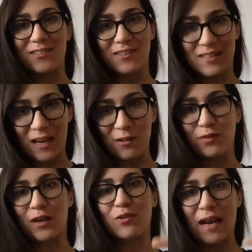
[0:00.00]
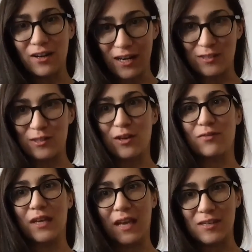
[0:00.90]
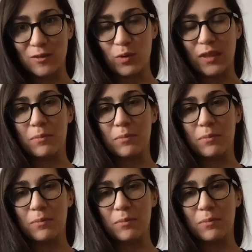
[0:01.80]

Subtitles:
So there's kind of a greater history of engaging with